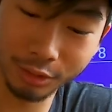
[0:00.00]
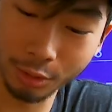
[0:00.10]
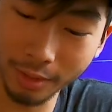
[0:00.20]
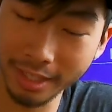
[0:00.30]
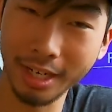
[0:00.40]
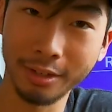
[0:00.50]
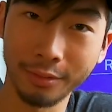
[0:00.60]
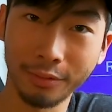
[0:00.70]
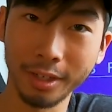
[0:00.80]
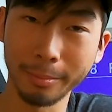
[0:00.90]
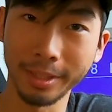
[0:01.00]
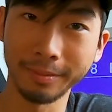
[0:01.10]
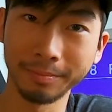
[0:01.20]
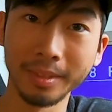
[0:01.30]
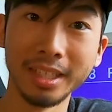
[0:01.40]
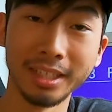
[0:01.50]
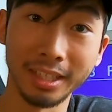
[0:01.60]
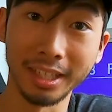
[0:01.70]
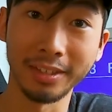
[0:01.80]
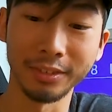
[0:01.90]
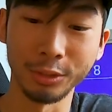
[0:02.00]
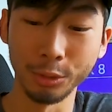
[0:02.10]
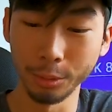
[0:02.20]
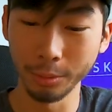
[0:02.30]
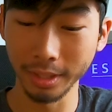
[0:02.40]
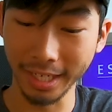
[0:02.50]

so right now in front of me, I have the new